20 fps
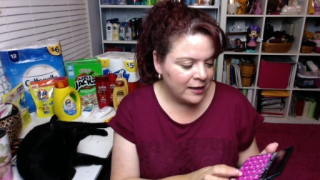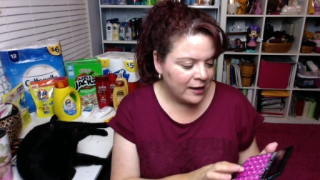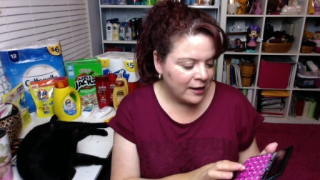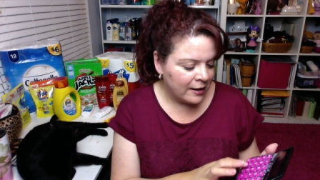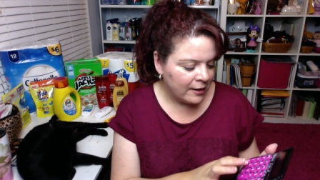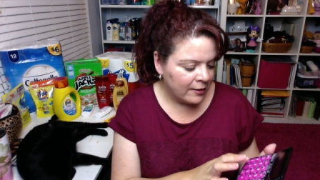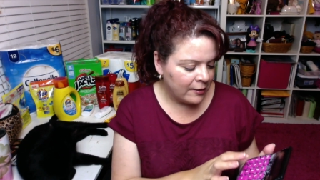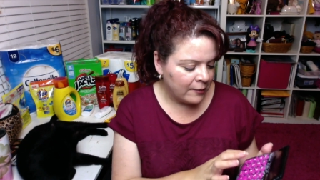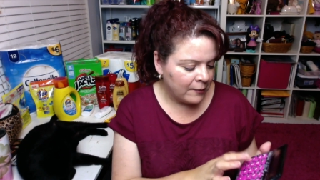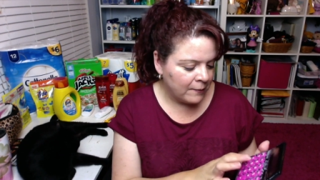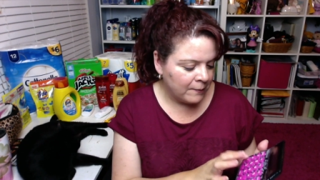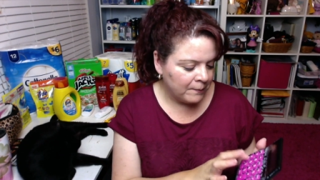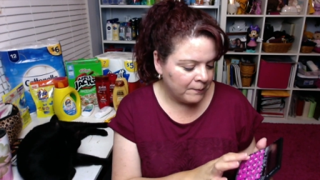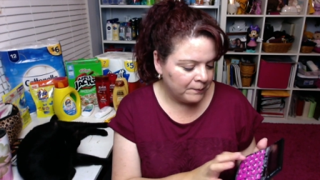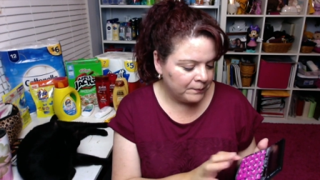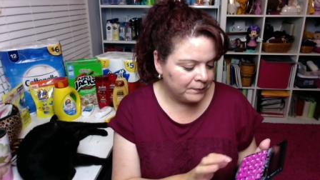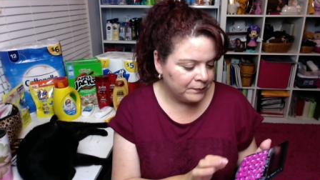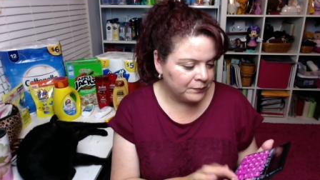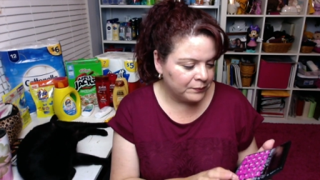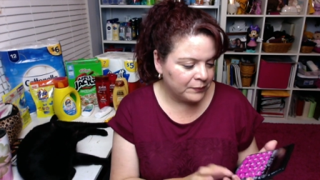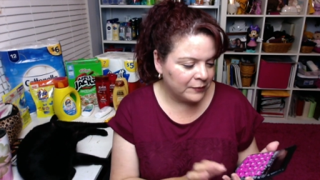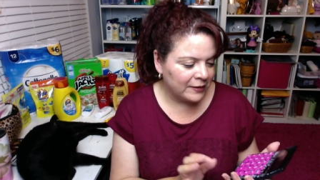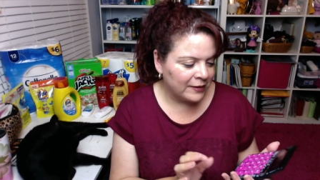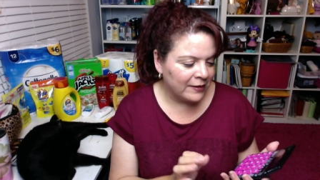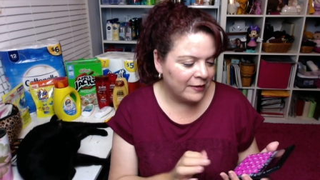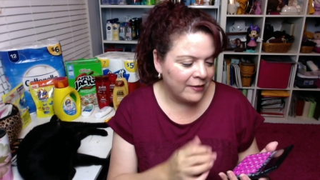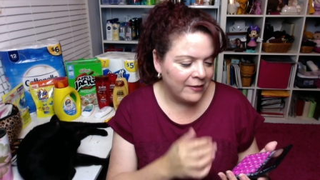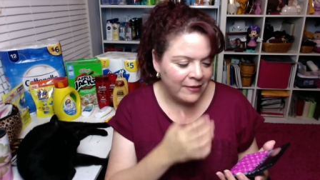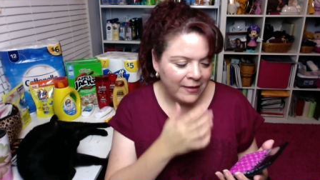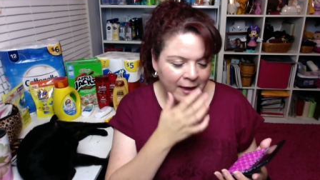Um,
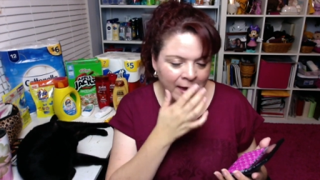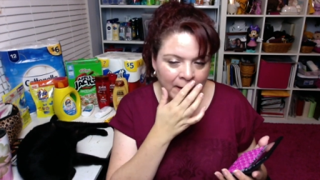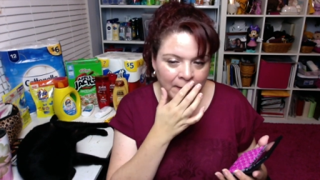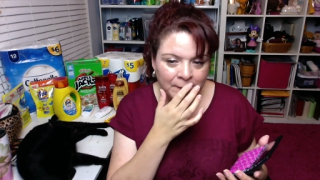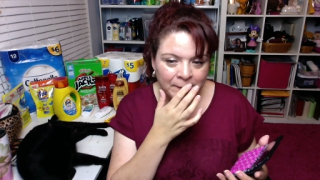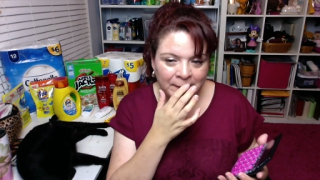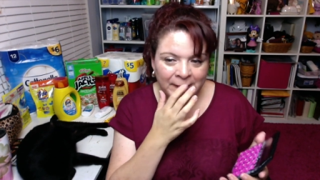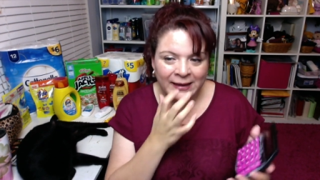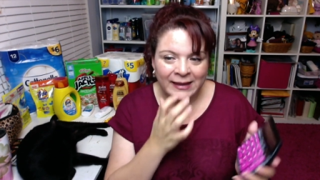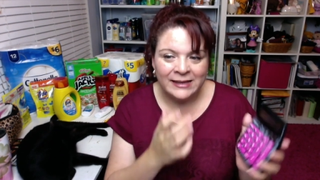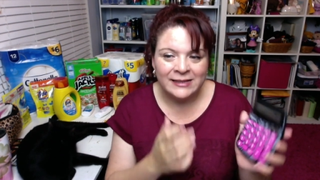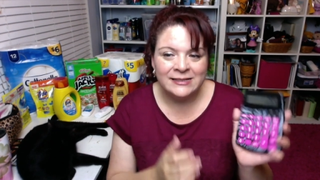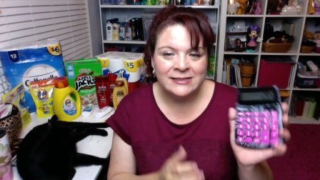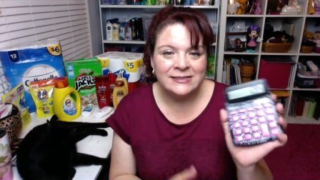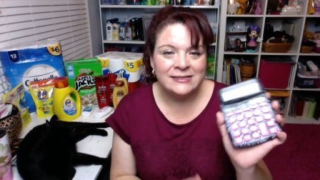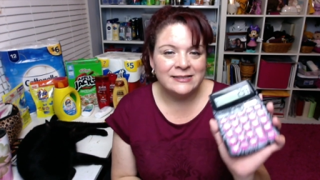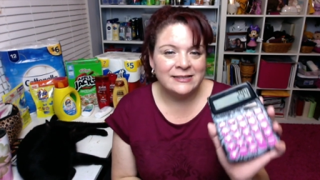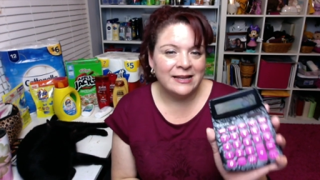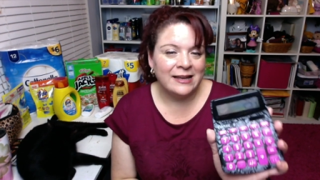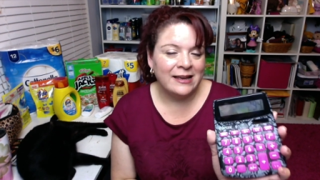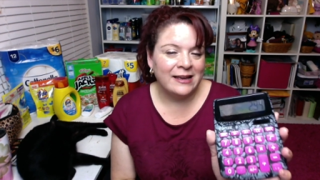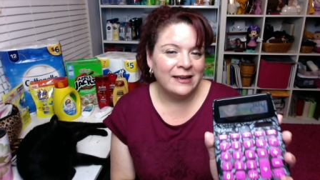that makes